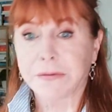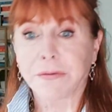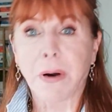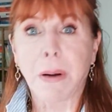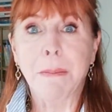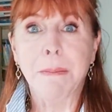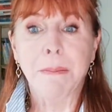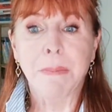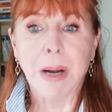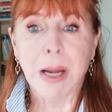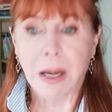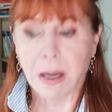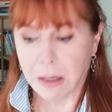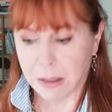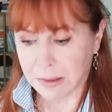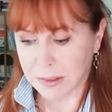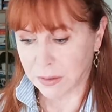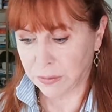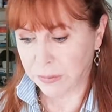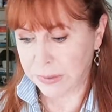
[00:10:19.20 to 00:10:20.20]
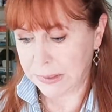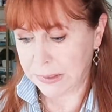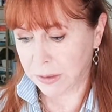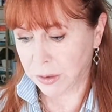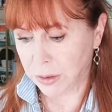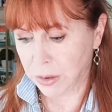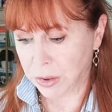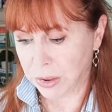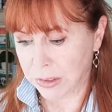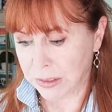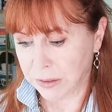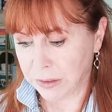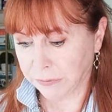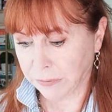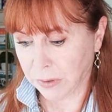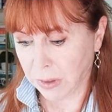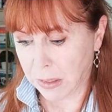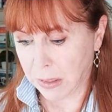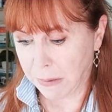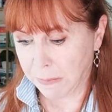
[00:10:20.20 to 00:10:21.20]
from Biotics Research and
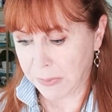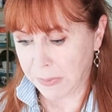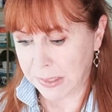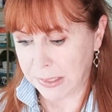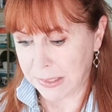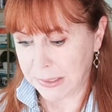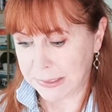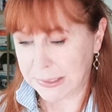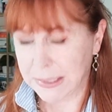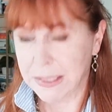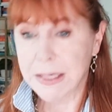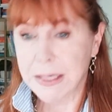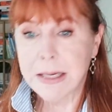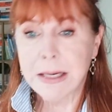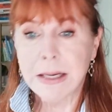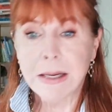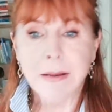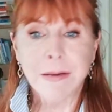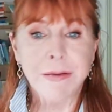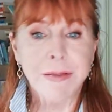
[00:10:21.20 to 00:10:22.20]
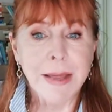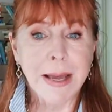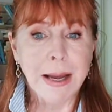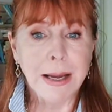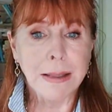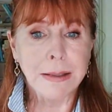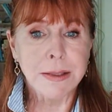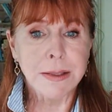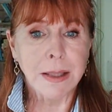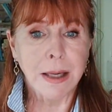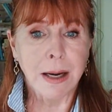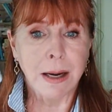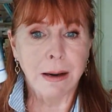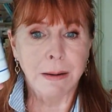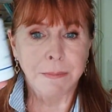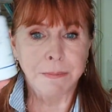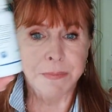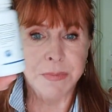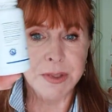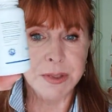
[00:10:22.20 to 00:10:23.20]
different companies that
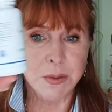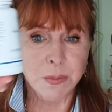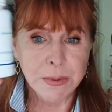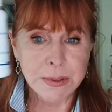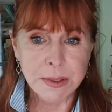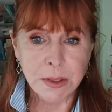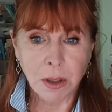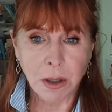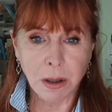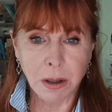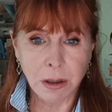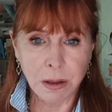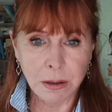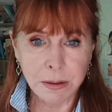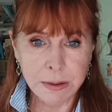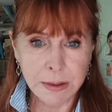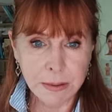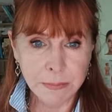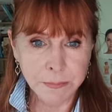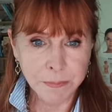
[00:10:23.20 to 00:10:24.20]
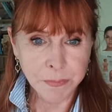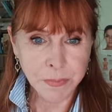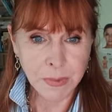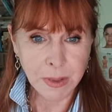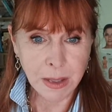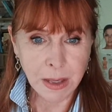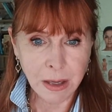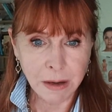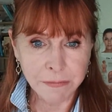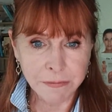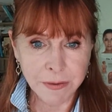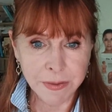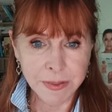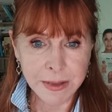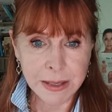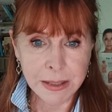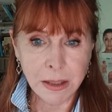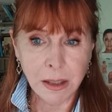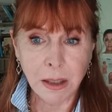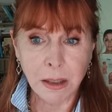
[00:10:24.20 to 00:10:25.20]
um, this one's called Alpha
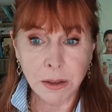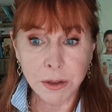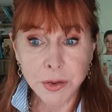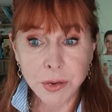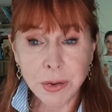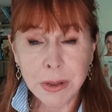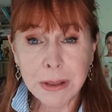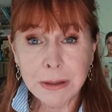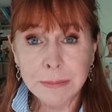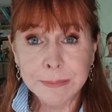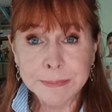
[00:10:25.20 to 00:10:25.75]
Theta Ultra.